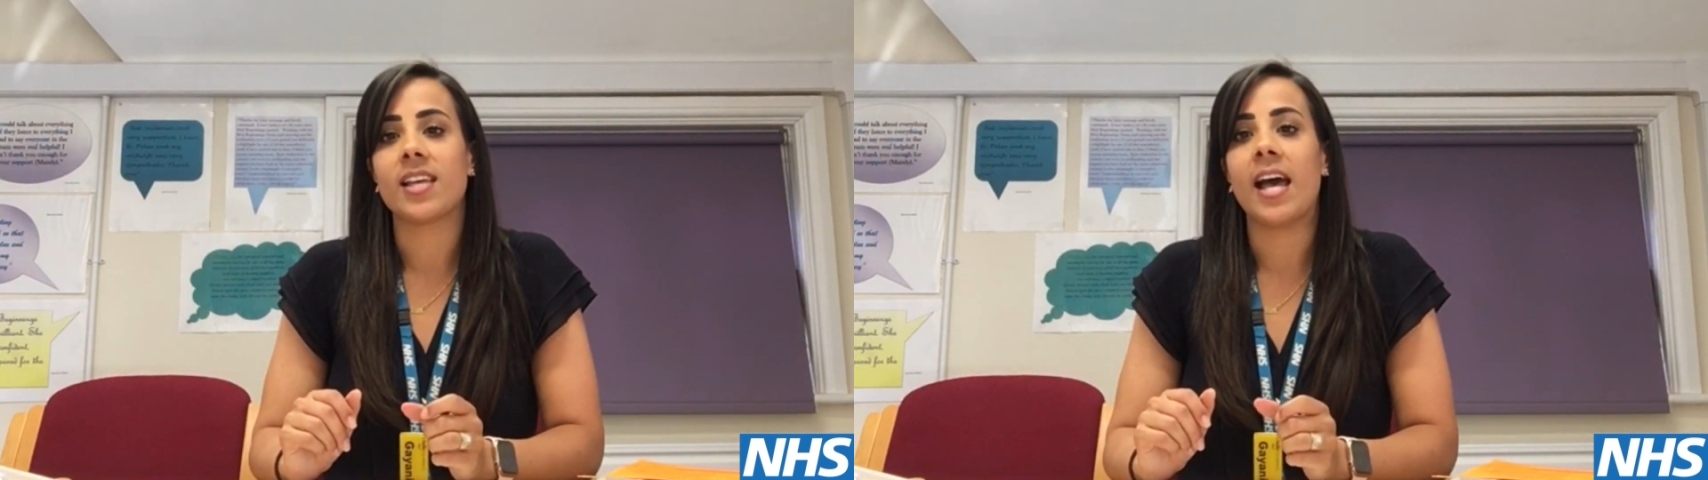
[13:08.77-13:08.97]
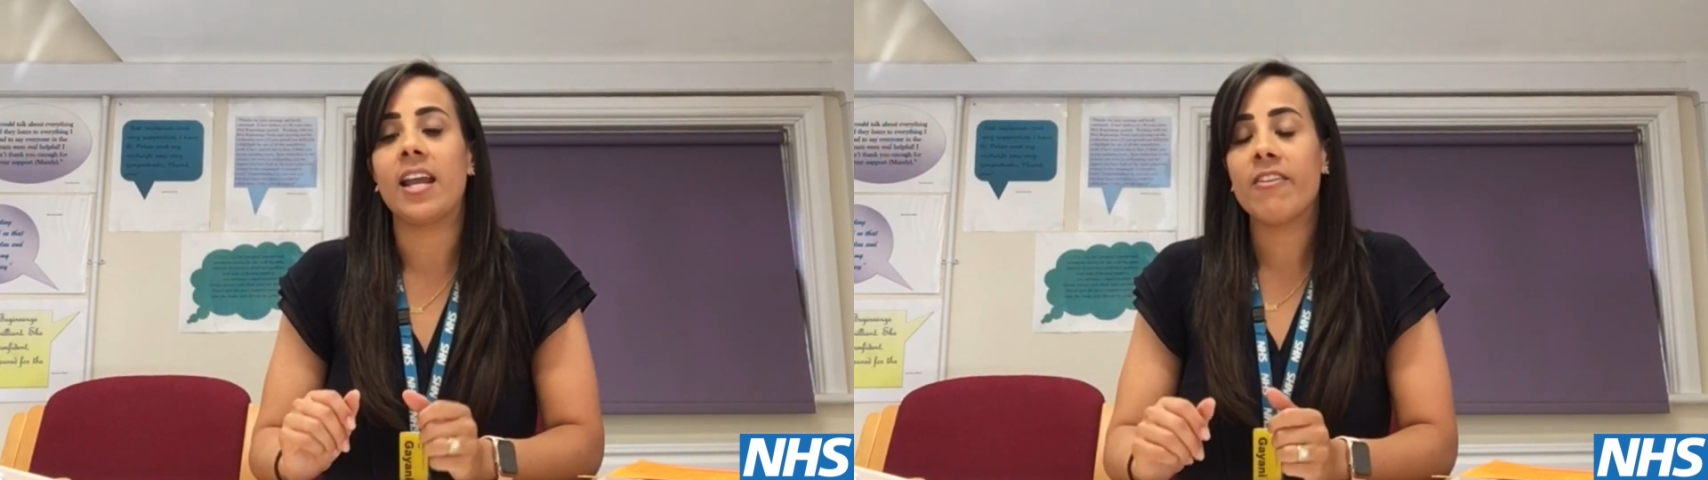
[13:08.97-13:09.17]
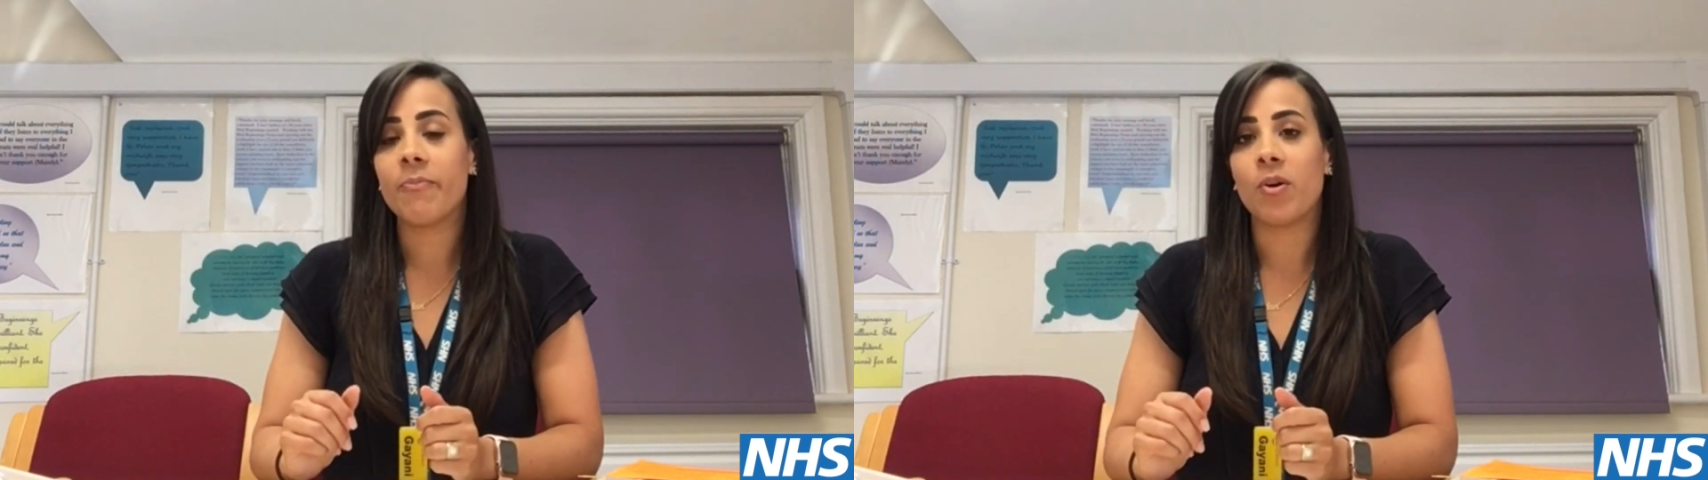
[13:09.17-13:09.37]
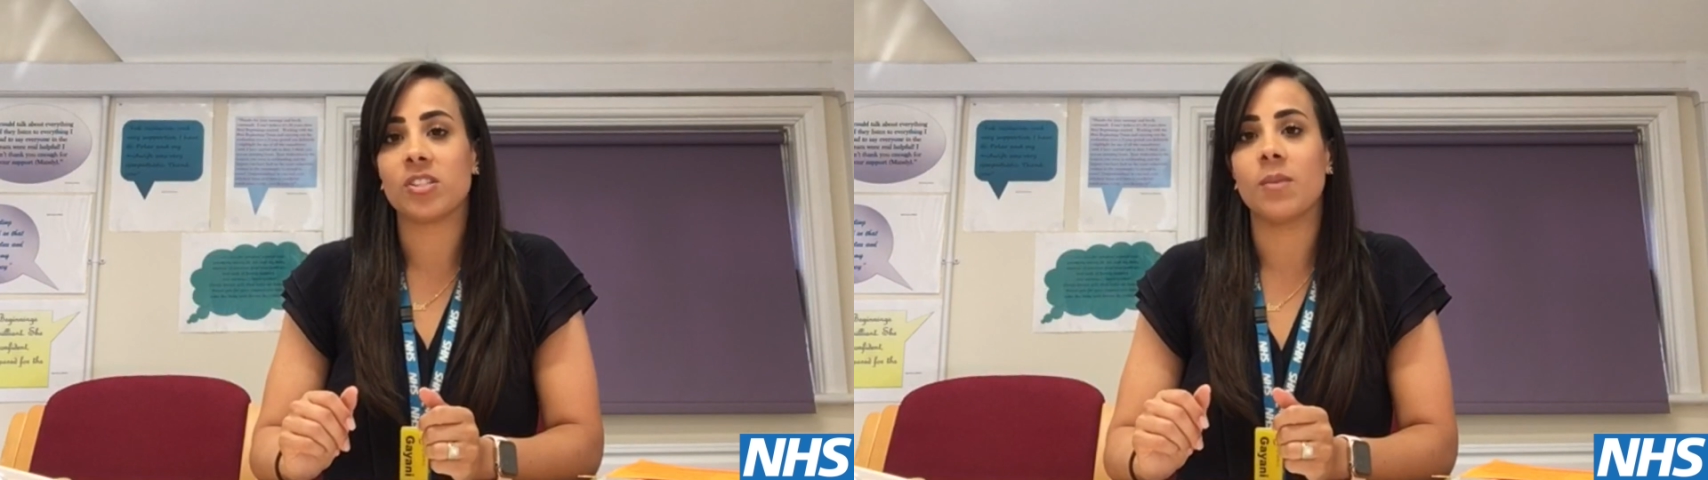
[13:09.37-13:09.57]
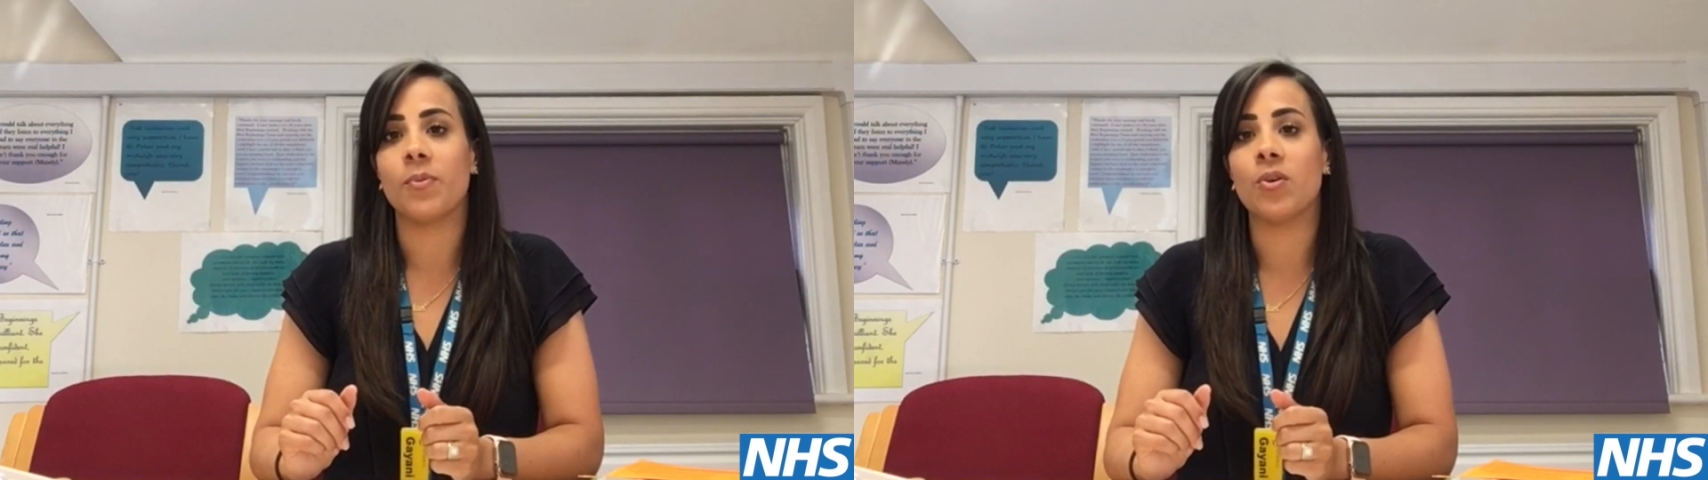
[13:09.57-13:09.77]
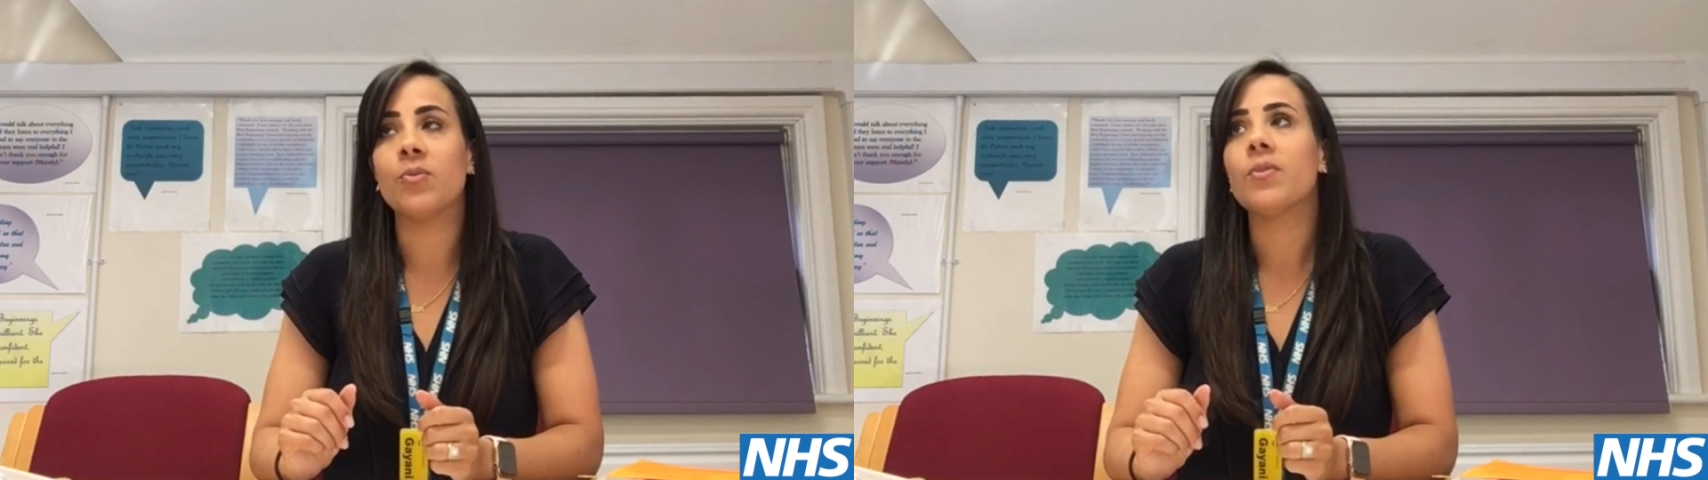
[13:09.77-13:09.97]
and, if possible,